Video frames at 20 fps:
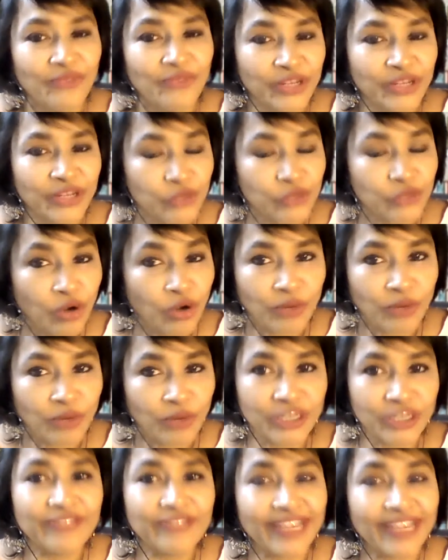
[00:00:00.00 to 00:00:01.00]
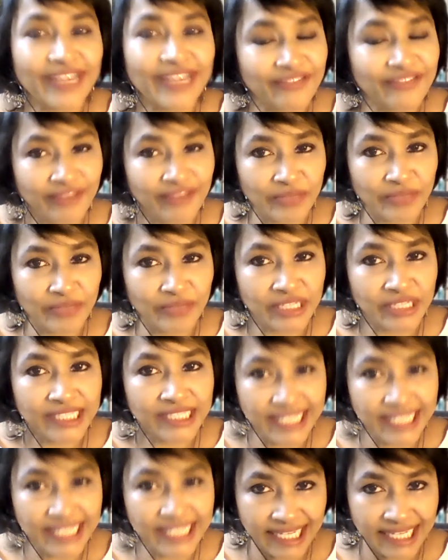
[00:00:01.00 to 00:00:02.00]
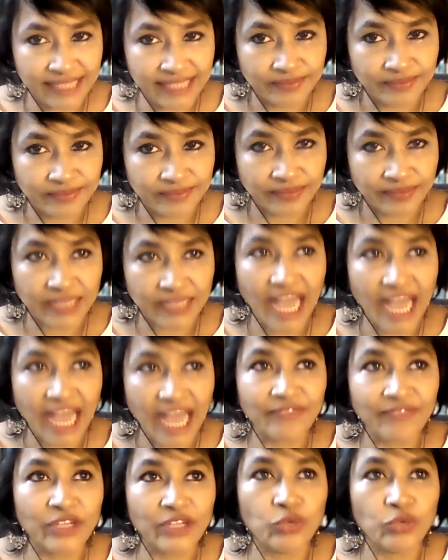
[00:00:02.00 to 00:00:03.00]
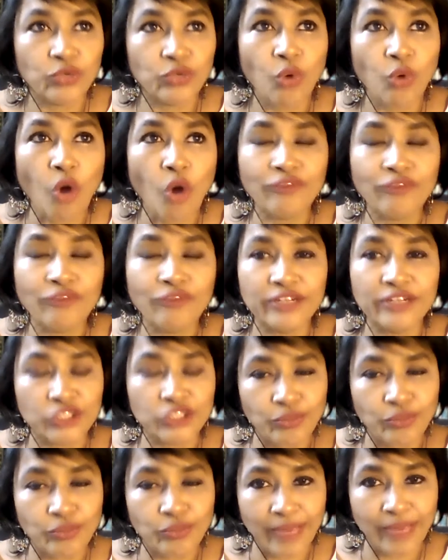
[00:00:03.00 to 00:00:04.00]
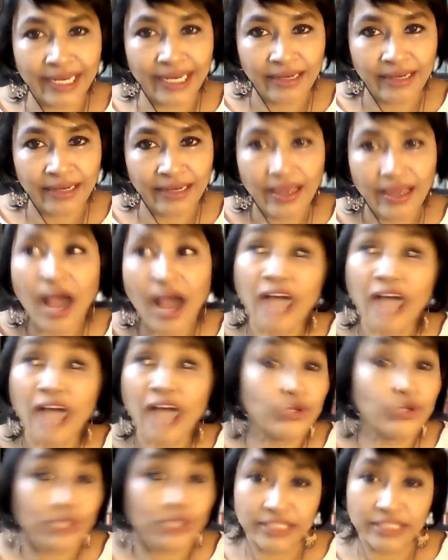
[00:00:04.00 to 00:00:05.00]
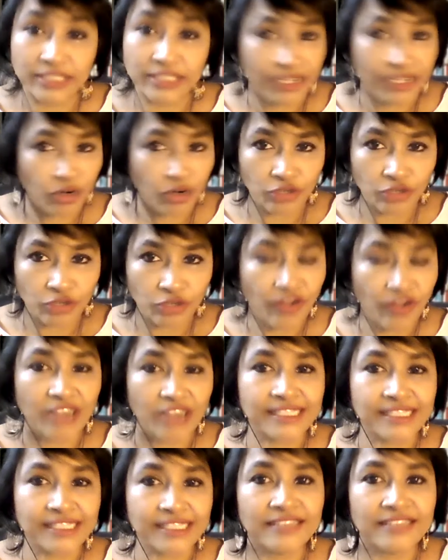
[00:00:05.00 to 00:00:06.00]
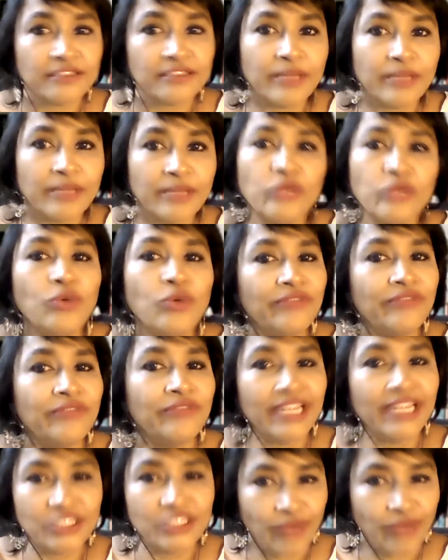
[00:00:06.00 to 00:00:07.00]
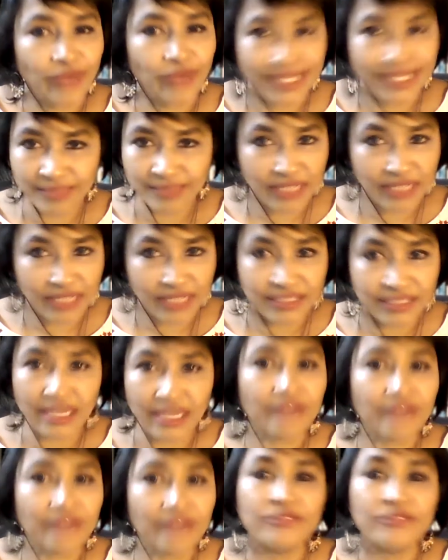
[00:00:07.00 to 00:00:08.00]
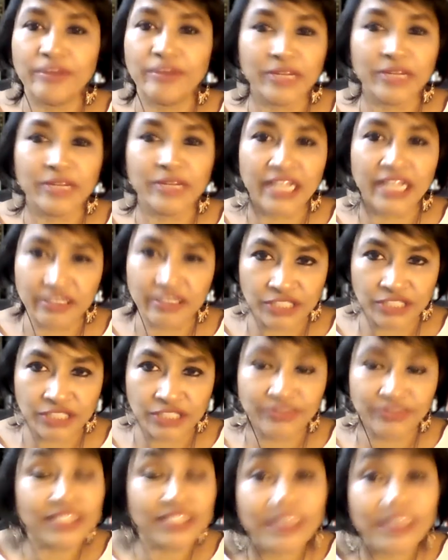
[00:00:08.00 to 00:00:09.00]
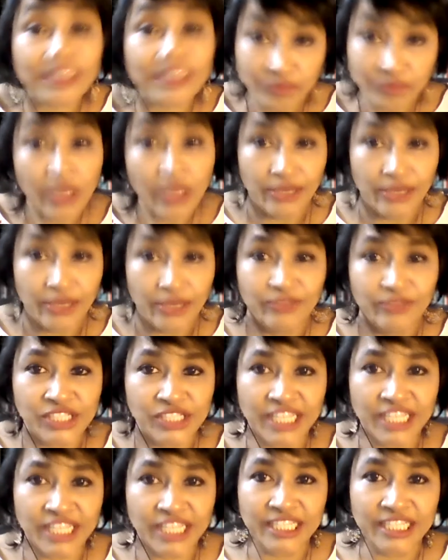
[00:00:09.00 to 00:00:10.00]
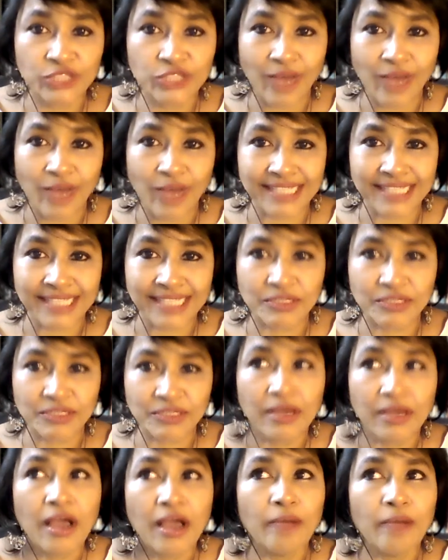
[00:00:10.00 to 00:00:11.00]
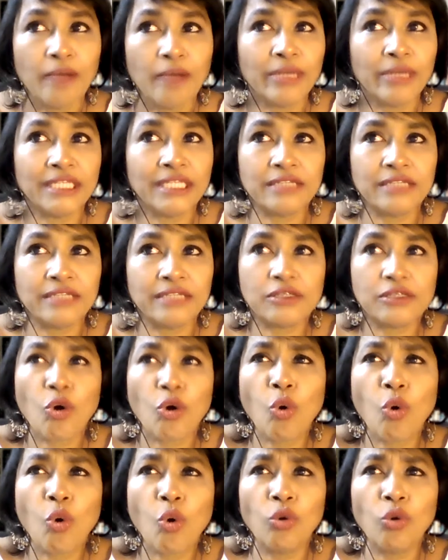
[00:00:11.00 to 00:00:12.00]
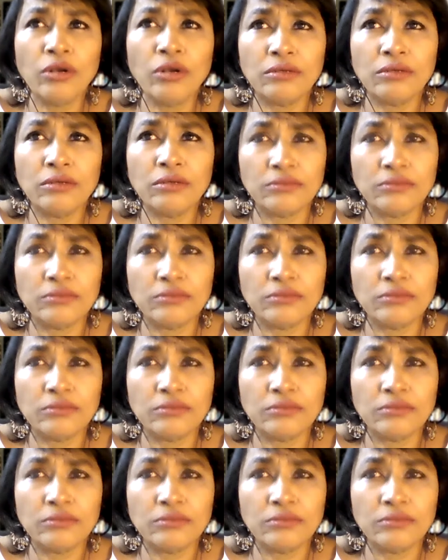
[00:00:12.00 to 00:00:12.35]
When you talk about divine feminine healing, and when yeah. you offer it to men, I know that there are a lot of heart centered men who are willing to accept that they have a feminine energy within them, which they need to accept. But there is a whole